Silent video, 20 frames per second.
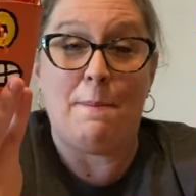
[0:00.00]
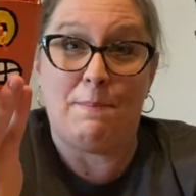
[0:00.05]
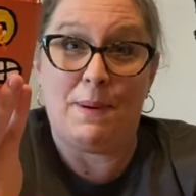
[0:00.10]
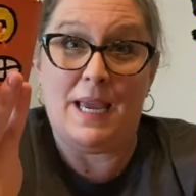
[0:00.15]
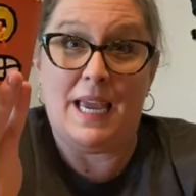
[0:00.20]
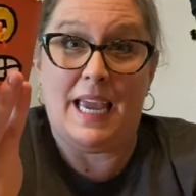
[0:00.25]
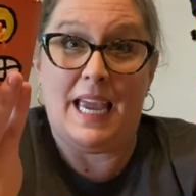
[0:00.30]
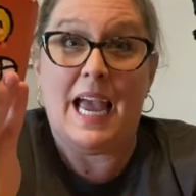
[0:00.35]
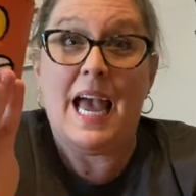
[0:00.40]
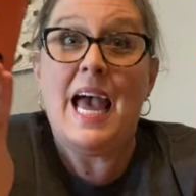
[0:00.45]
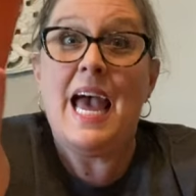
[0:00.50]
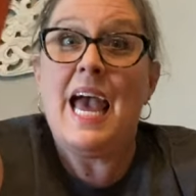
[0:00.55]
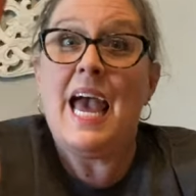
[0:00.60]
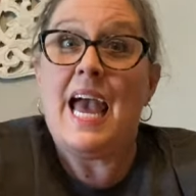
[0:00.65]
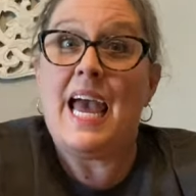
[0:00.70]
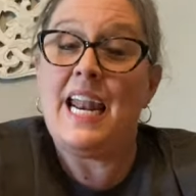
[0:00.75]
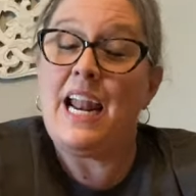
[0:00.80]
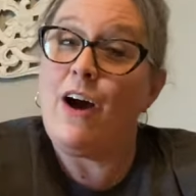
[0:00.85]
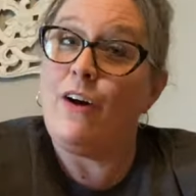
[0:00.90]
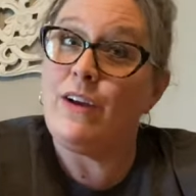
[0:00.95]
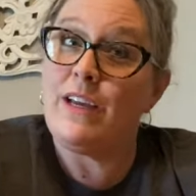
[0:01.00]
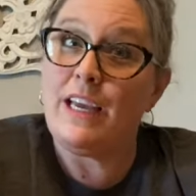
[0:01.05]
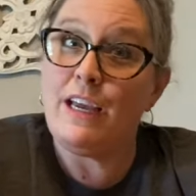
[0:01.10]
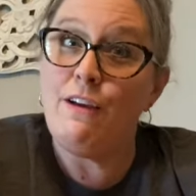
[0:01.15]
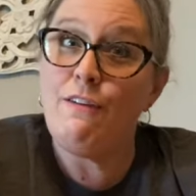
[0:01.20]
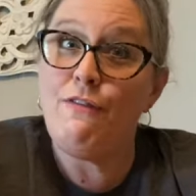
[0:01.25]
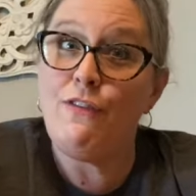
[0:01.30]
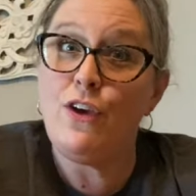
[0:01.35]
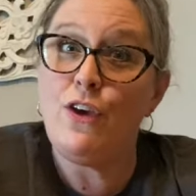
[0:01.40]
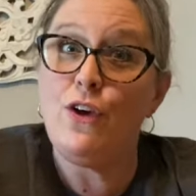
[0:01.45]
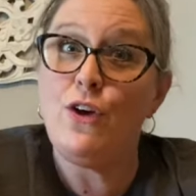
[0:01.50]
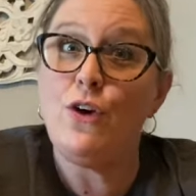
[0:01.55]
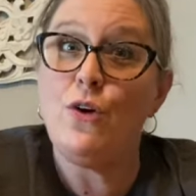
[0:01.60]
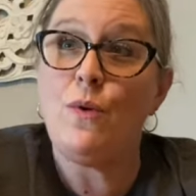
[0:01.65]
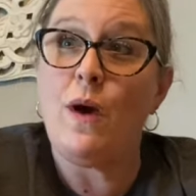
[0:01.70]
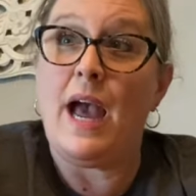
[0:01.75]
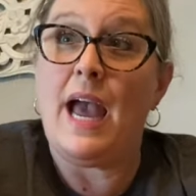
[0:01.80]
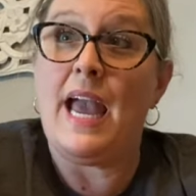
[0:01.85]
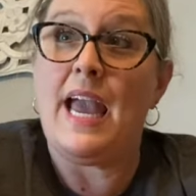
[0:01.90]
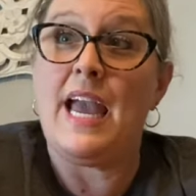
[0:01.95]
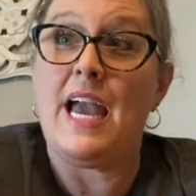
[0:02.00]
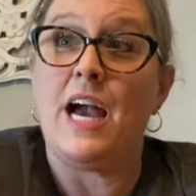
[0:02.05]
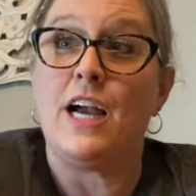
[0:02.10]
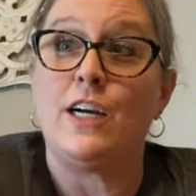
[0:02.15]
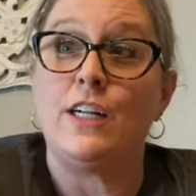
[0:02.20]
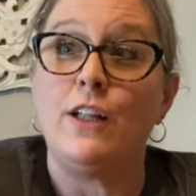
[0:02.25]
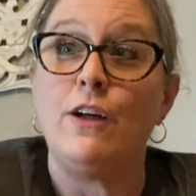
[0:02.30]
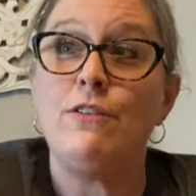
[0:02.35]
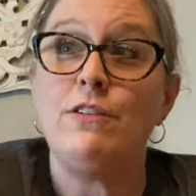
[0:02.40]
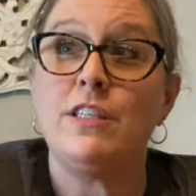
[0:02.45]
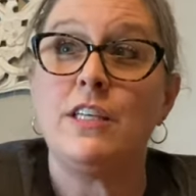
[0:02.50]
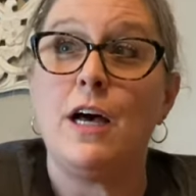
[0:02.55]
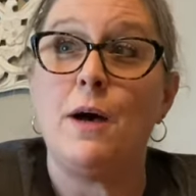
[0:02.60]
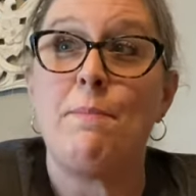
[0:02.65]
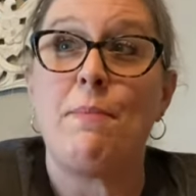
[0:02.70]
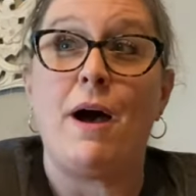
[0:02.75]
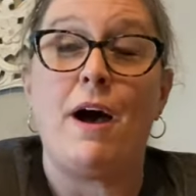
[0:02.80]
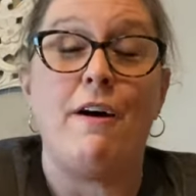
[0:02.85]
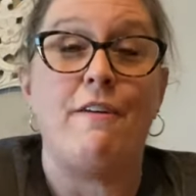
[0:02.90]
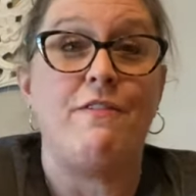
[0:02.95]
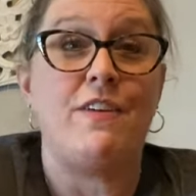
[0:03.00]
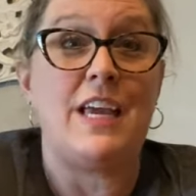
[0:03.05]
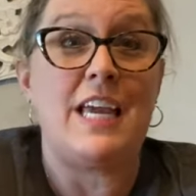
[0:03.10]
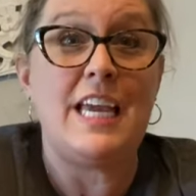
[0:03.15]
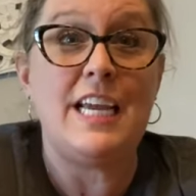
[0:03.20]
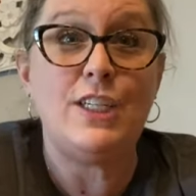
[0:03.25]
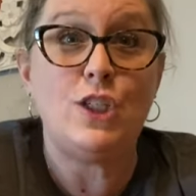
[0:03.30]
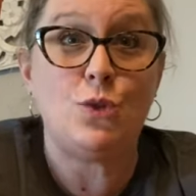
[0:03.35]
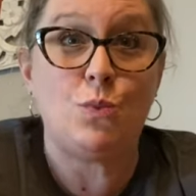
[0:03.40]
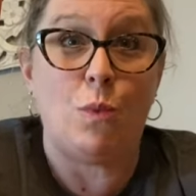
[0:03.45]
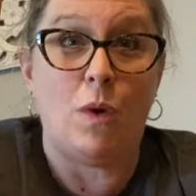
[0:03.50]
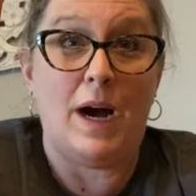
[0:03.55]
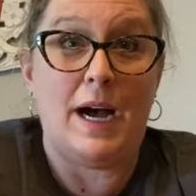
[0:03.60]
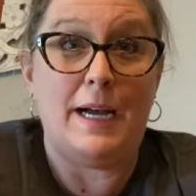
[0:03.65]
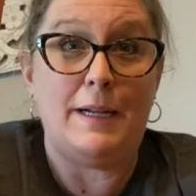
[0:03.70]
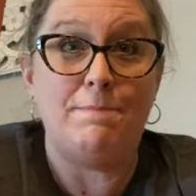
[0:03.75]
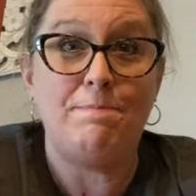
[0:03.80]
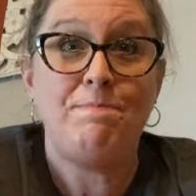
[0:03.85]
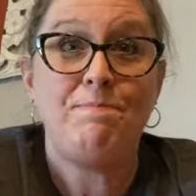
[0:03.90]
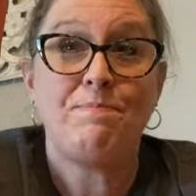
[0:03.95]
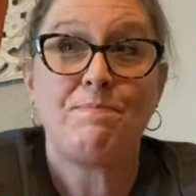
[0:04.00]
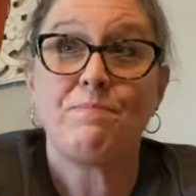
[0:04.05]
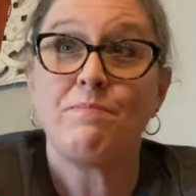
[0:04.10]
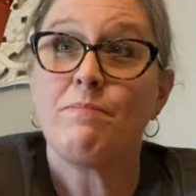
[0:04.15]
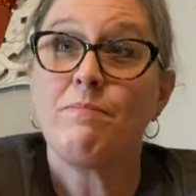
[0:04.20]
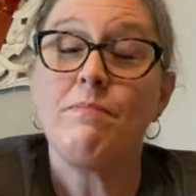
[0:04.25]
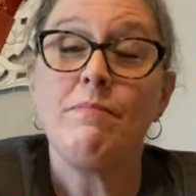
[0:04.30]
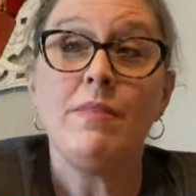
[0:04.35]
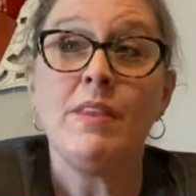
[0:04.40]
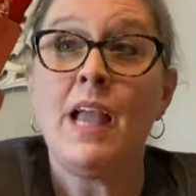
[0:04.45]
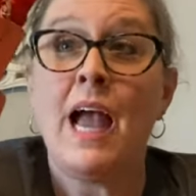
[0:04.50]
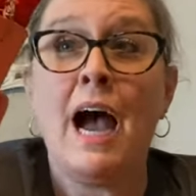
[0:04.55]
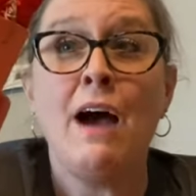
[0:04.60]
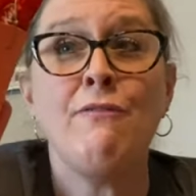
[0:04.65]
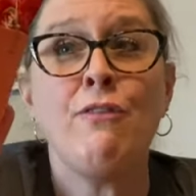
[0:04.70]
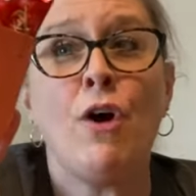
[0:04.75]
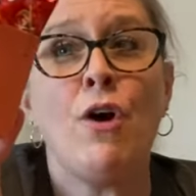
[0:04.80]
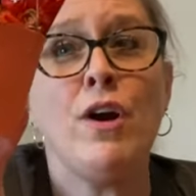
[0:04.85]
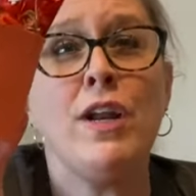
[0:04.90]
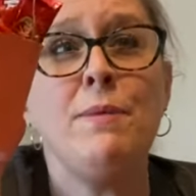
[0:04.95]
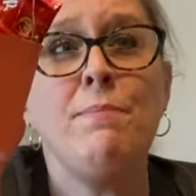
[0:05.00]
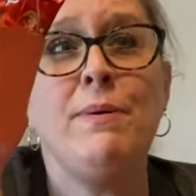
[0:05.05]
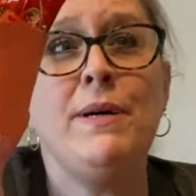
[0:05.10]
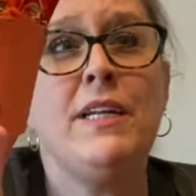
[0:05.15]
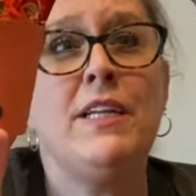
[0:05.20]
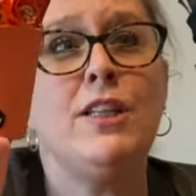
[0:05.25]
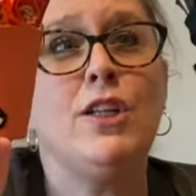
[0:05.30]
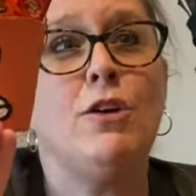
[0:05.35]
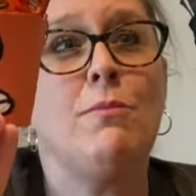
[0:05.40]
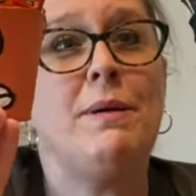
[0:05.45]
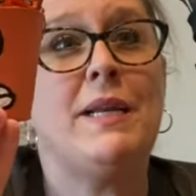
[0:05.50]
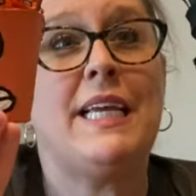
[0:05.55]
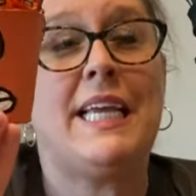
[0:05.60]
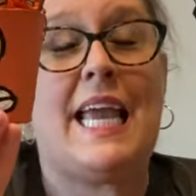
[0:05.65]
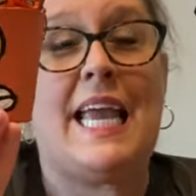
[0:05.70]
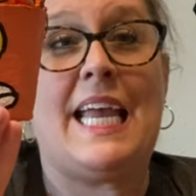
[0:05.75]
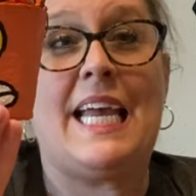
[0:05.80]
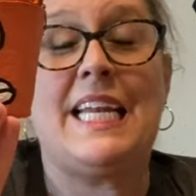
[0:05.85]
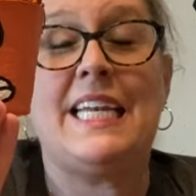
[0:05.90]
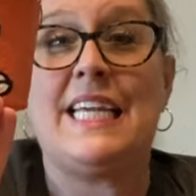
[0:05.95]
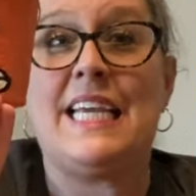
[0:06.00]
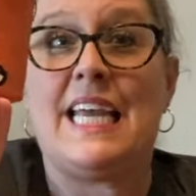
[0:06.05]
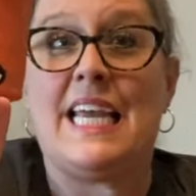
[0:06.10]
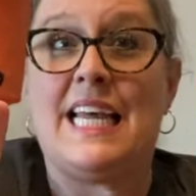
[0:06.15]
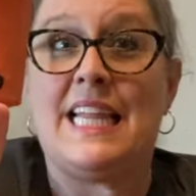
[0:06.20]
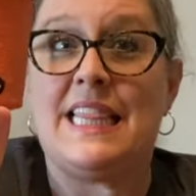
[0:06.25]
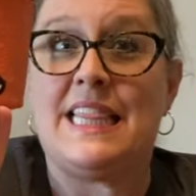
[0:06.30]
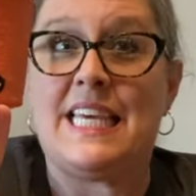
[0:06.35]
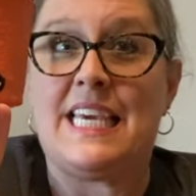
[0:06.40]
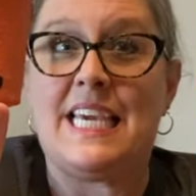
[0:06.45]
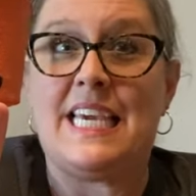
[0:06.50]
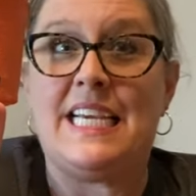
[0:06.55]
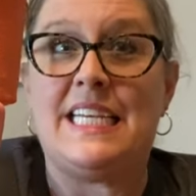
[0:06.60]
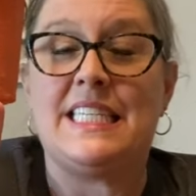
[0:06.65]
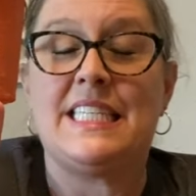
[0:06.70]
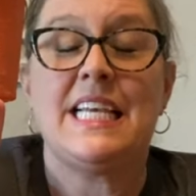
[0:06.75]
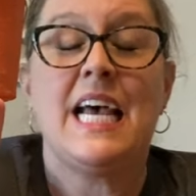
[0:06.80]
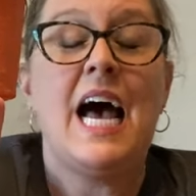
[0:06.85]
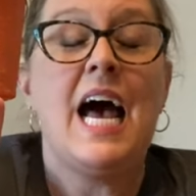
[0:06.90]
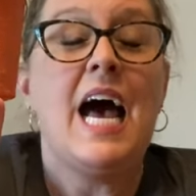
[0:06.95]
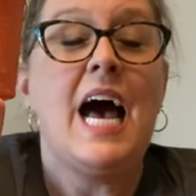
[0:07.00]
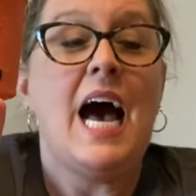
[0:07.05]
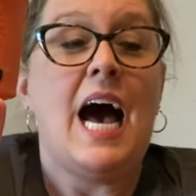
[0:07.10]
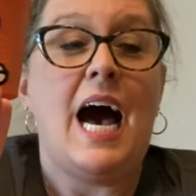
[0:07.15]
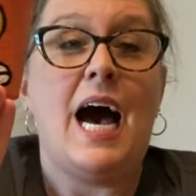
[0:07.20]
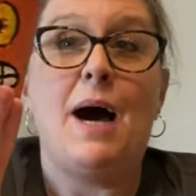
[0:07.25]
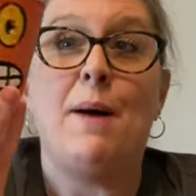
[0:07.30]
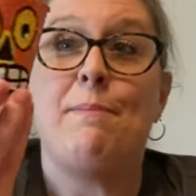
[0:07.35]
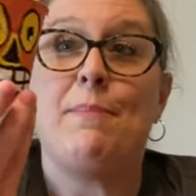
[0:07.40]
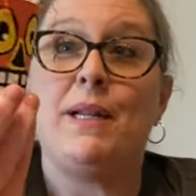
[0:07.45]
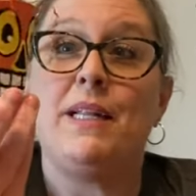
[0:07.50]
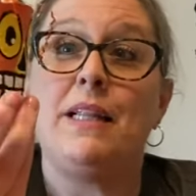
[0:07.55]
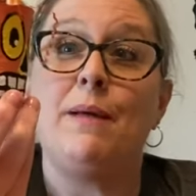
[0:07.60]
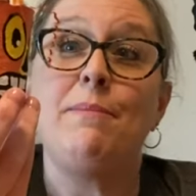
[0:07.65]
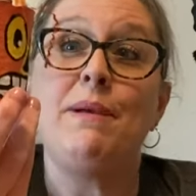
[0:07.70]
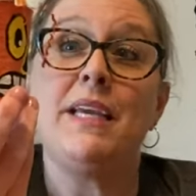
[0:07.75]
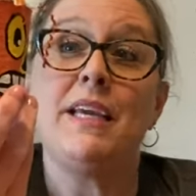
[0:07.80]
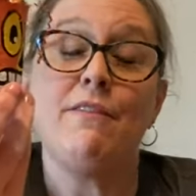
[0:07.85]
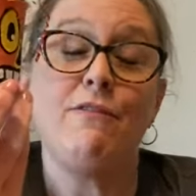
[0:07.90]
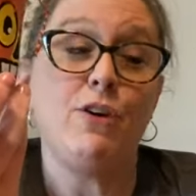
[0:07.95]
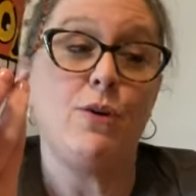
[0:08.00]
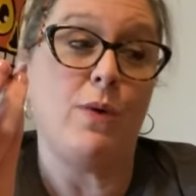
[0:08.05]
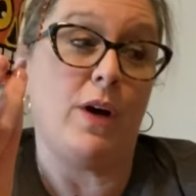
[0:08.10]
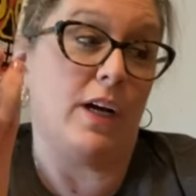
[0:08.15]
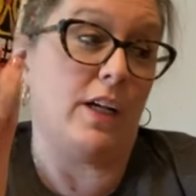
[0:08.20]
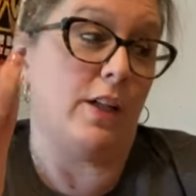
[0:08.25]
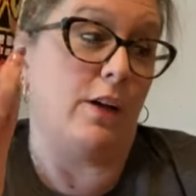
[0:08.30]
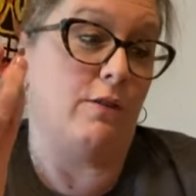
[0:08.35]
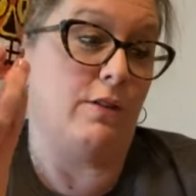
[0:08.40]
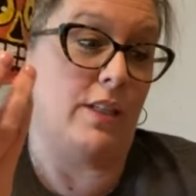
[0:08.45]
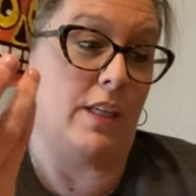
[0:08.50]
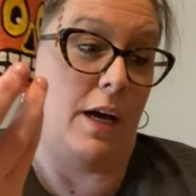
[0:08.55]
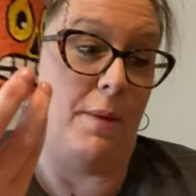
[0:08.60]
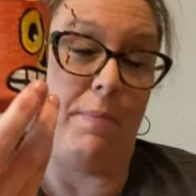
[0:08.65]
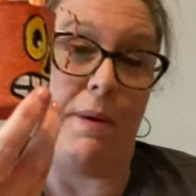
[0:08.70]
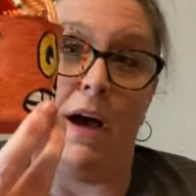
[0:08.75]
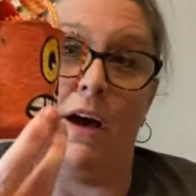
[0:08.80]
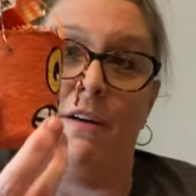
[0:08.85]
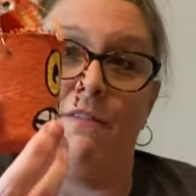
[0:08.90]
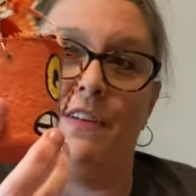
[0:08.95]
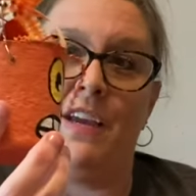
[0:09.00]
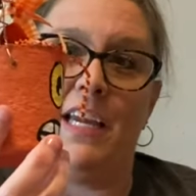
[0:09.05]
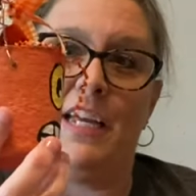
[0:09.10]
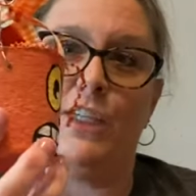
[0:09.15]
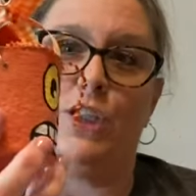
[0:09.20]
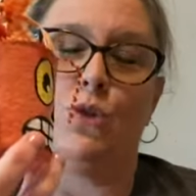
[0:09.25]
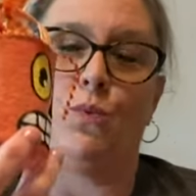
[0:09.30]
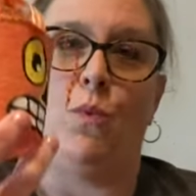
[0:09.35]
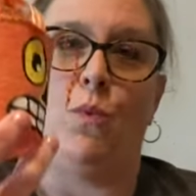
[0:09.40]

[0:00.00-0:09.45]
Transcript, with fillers: be. And I'll give you a close-up of each one. I've already put a little bit of candy in these, um, but let me give you a close-up of each